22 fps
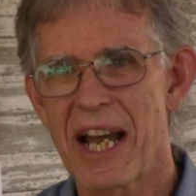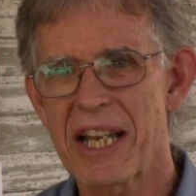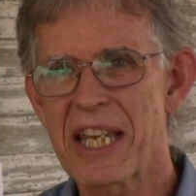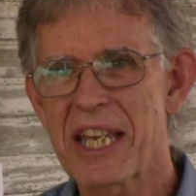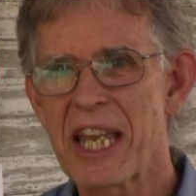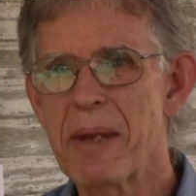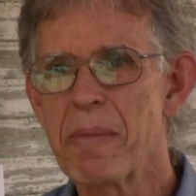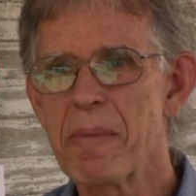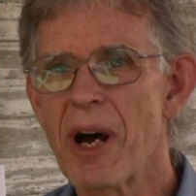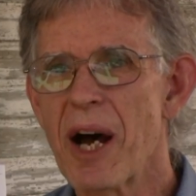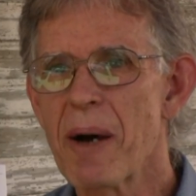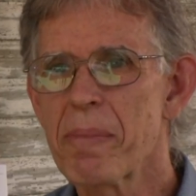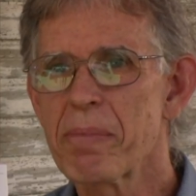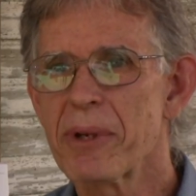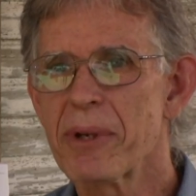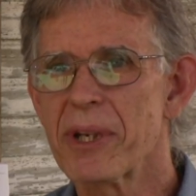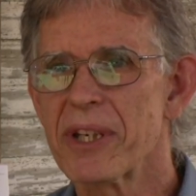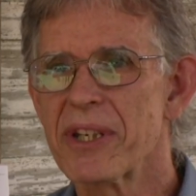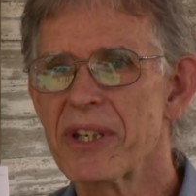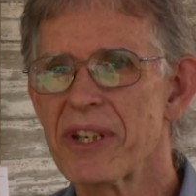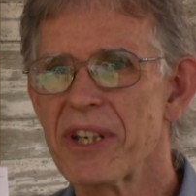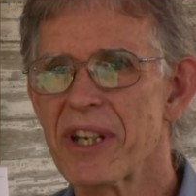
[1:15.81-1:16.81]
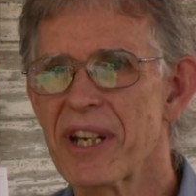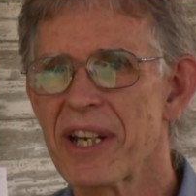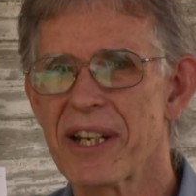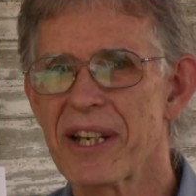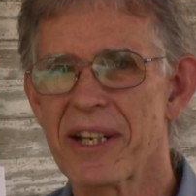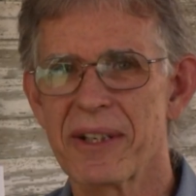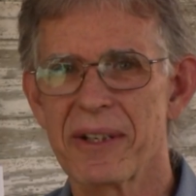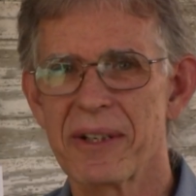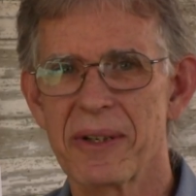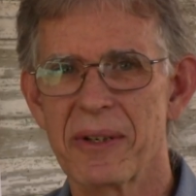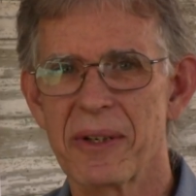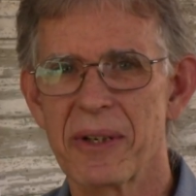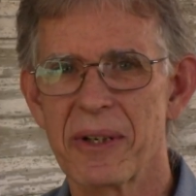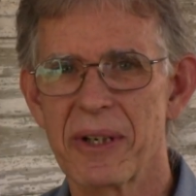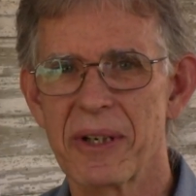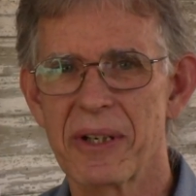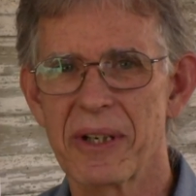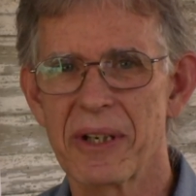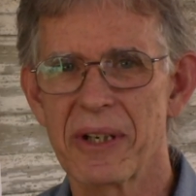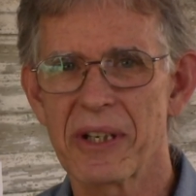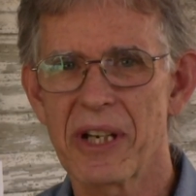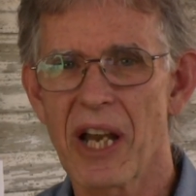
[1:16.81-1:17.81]
came up and
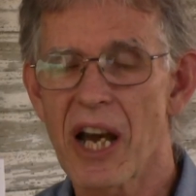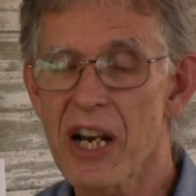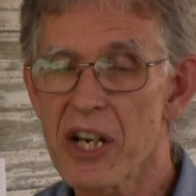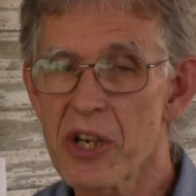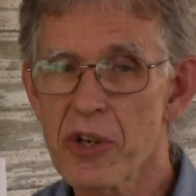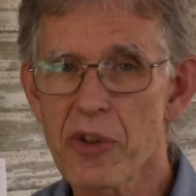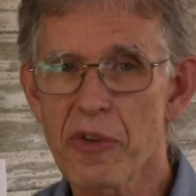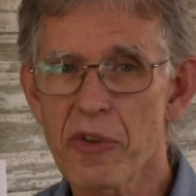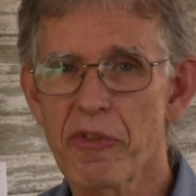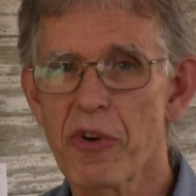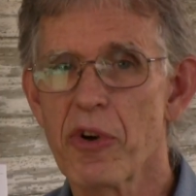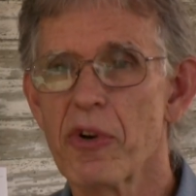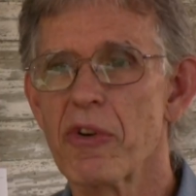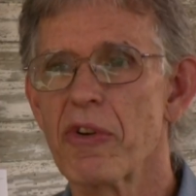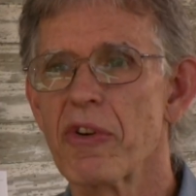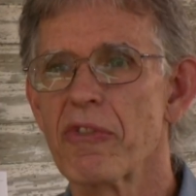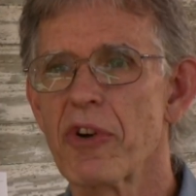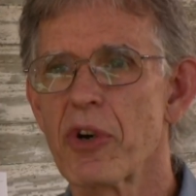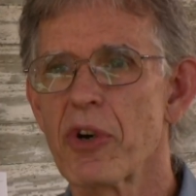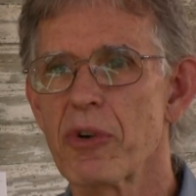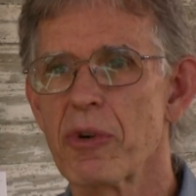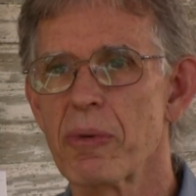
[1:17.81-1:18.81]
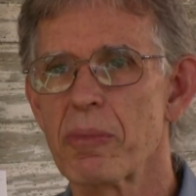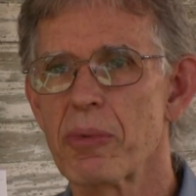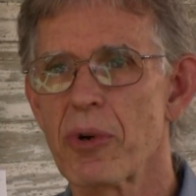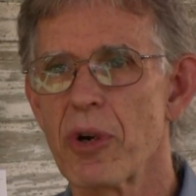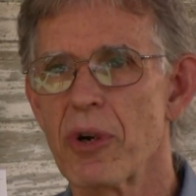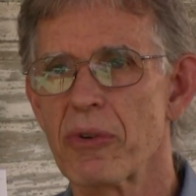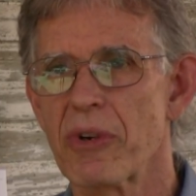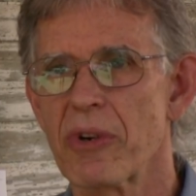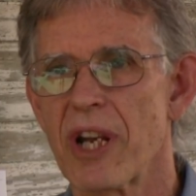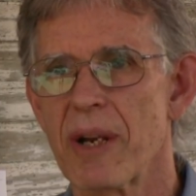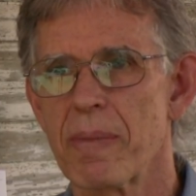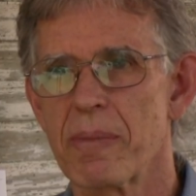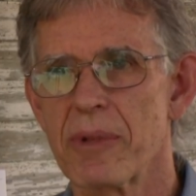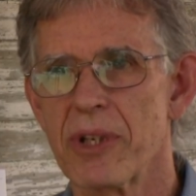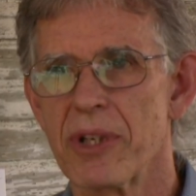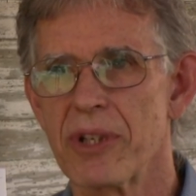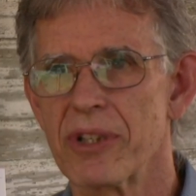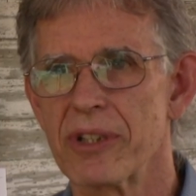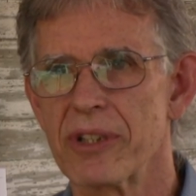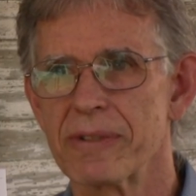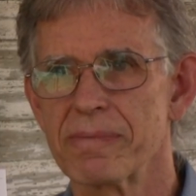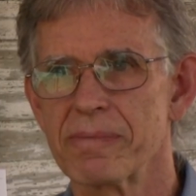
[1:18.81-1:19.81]
got into the photo program
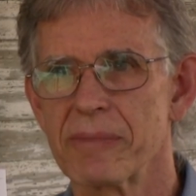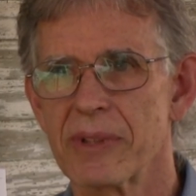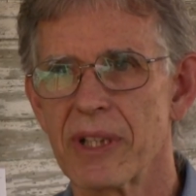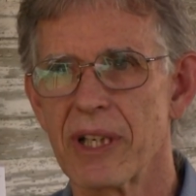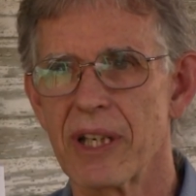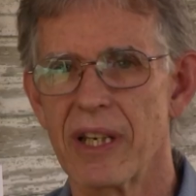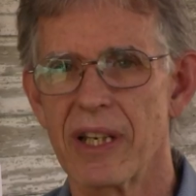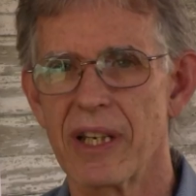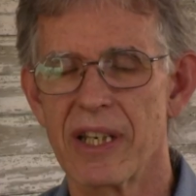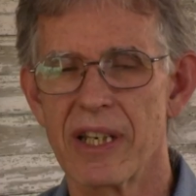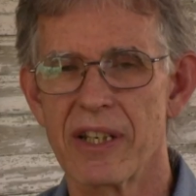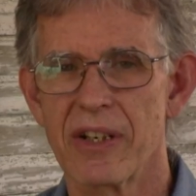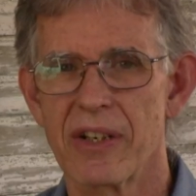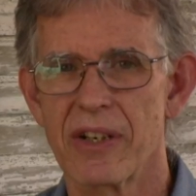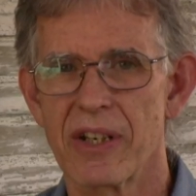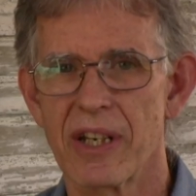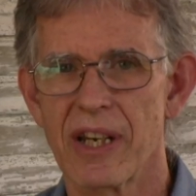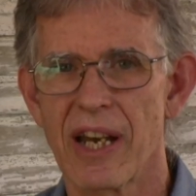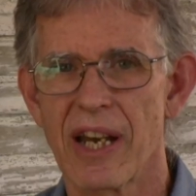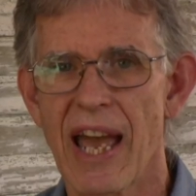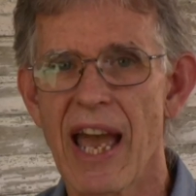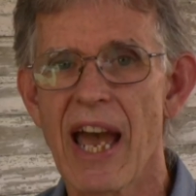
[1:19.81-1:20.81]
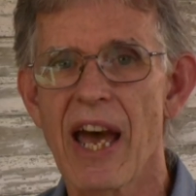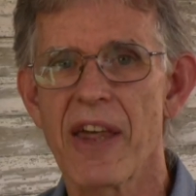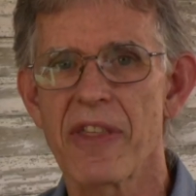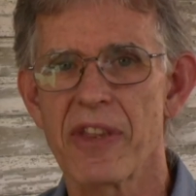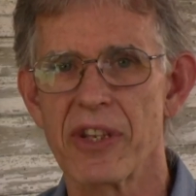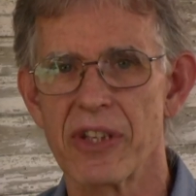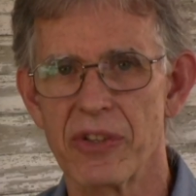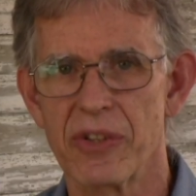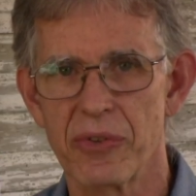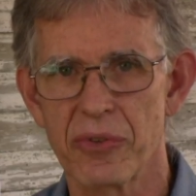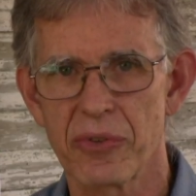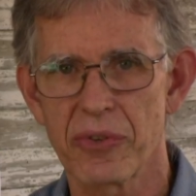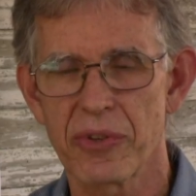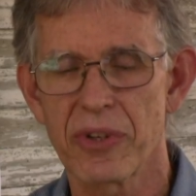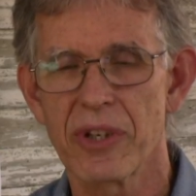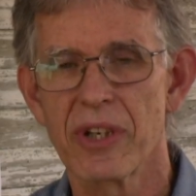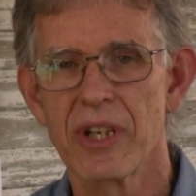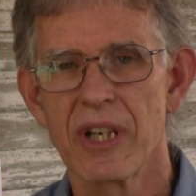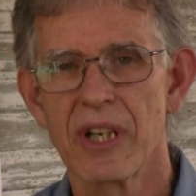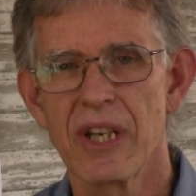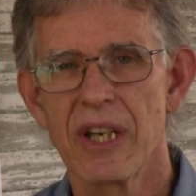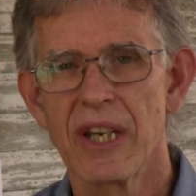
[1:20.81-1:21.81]
here in Athens.
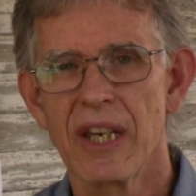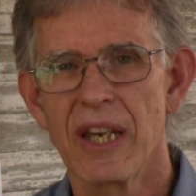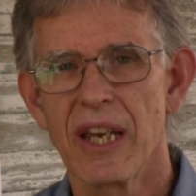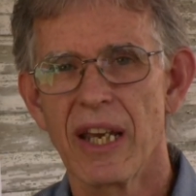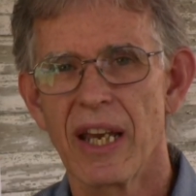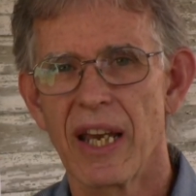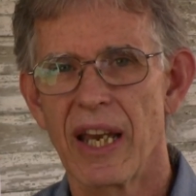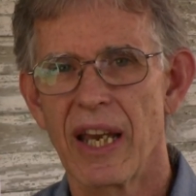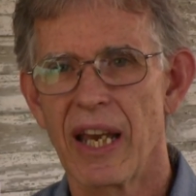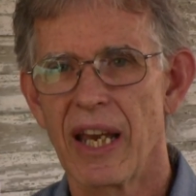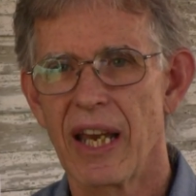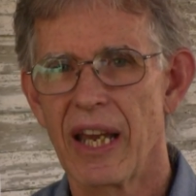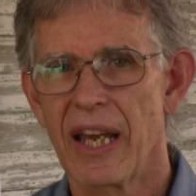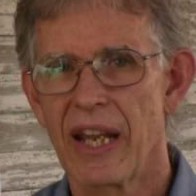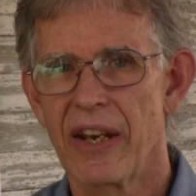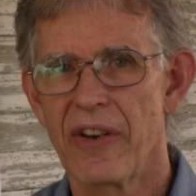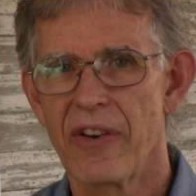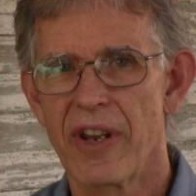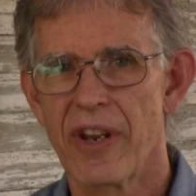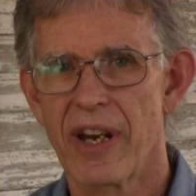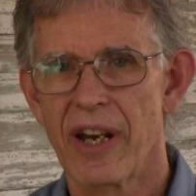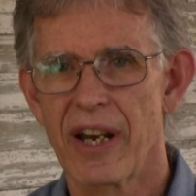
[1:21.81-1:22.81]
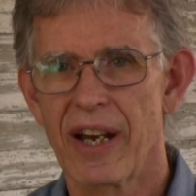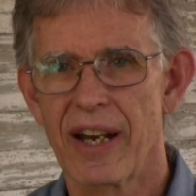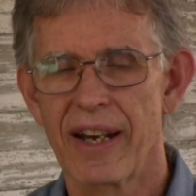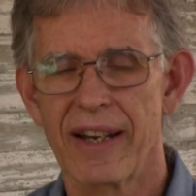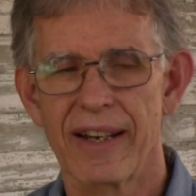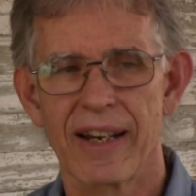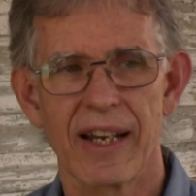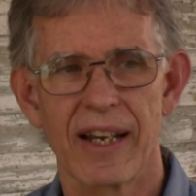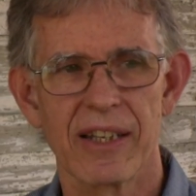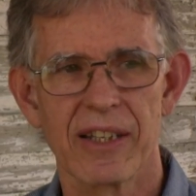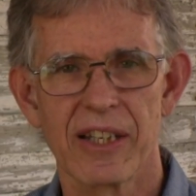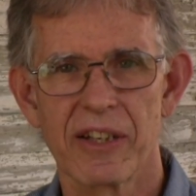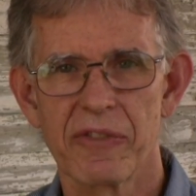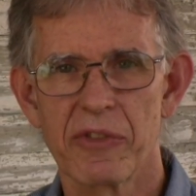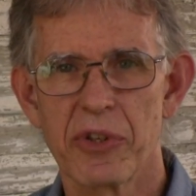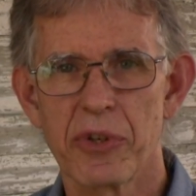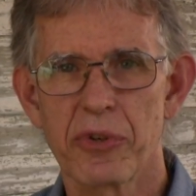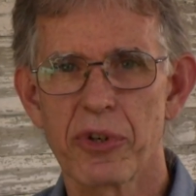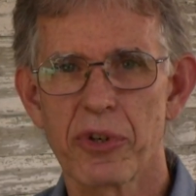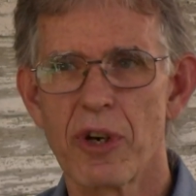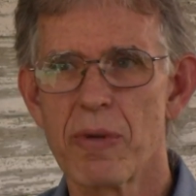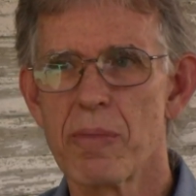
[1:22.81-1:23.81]
And I loved
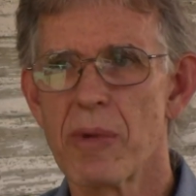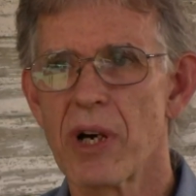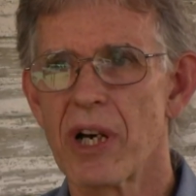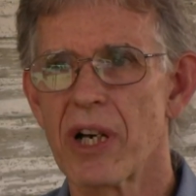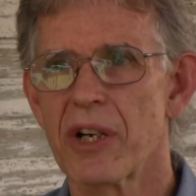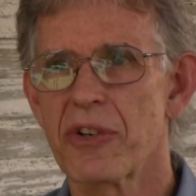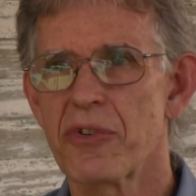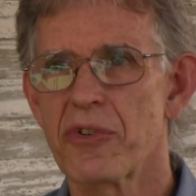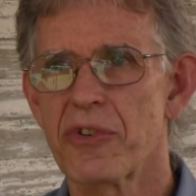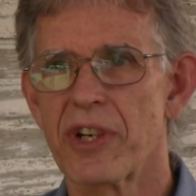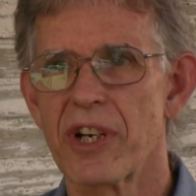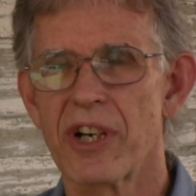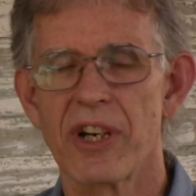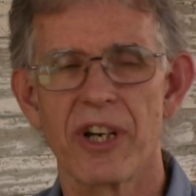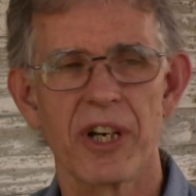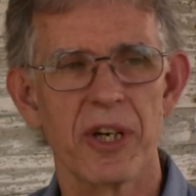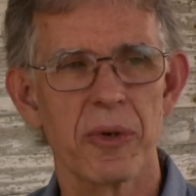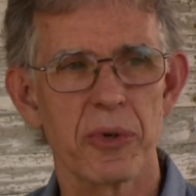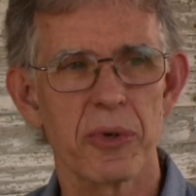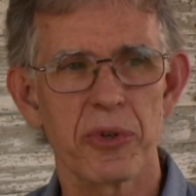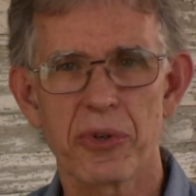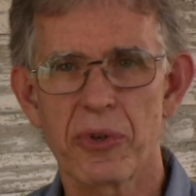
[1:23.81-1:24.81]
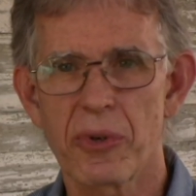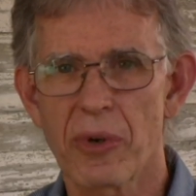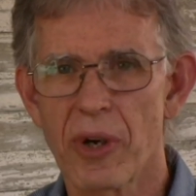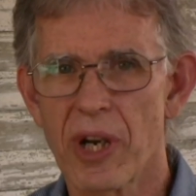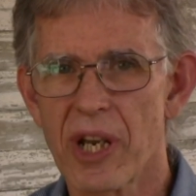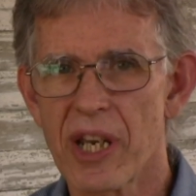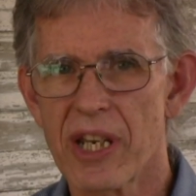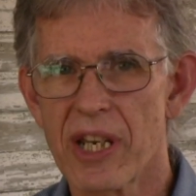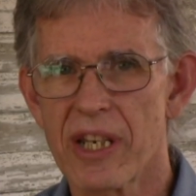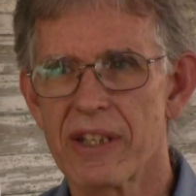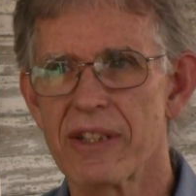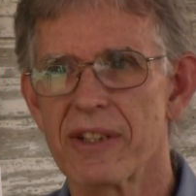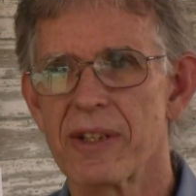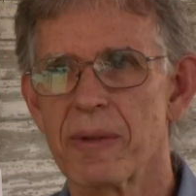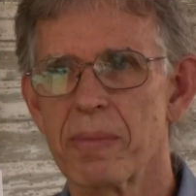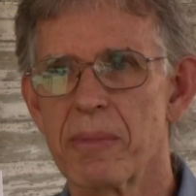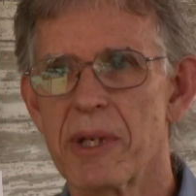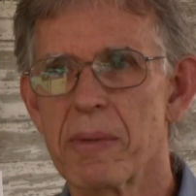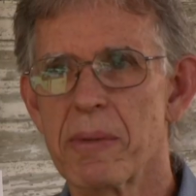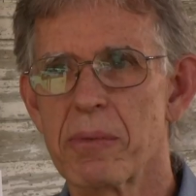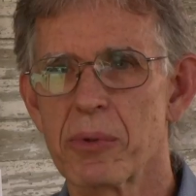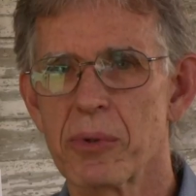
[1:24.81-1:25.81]
it so much. The area was great, the
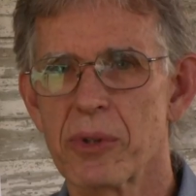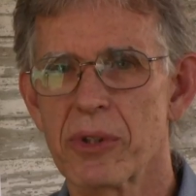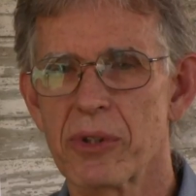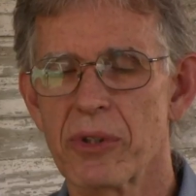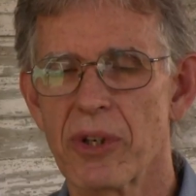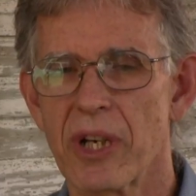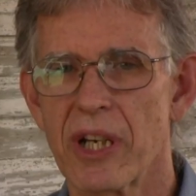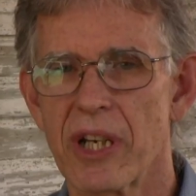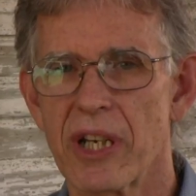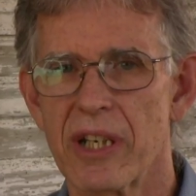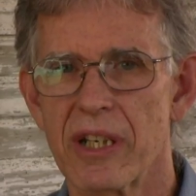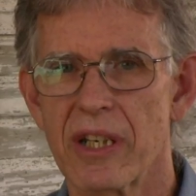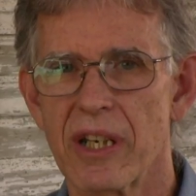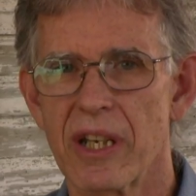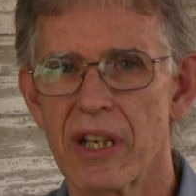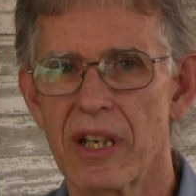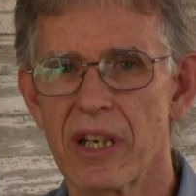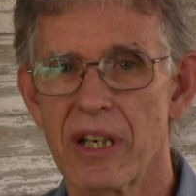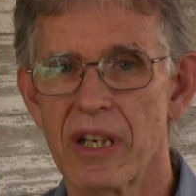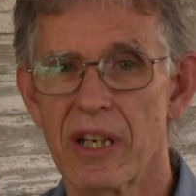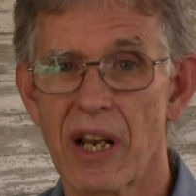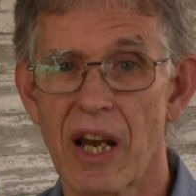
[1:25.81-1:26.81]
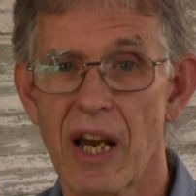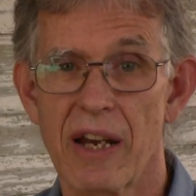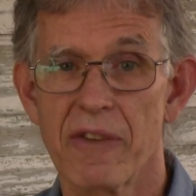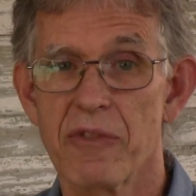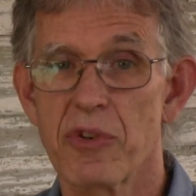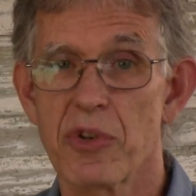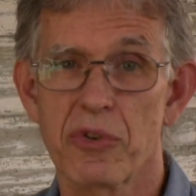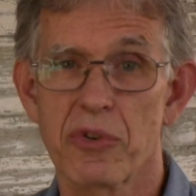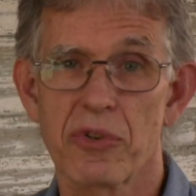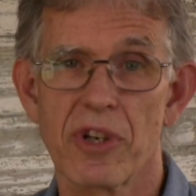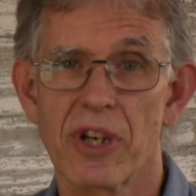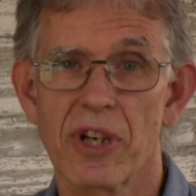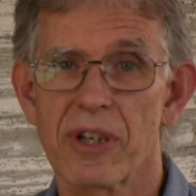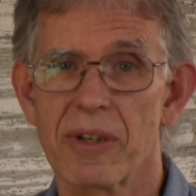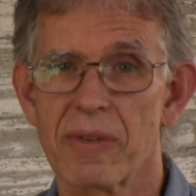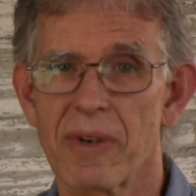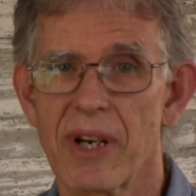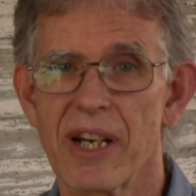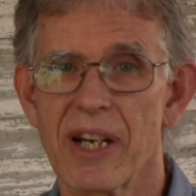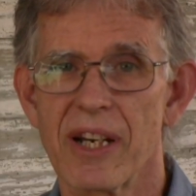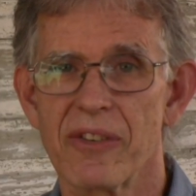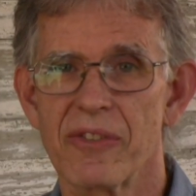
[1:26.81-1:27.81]
people were great, and I've just stuck
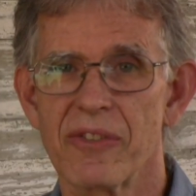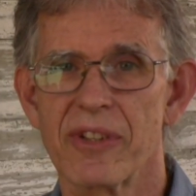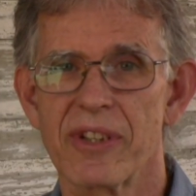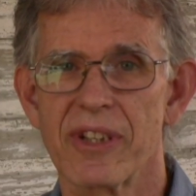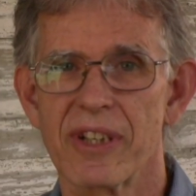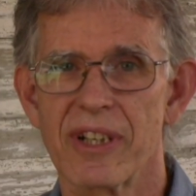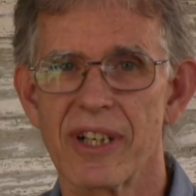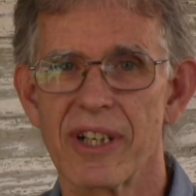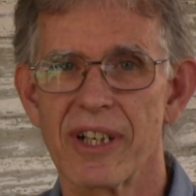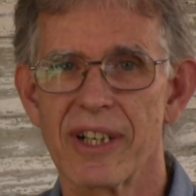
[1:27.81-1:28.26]
around.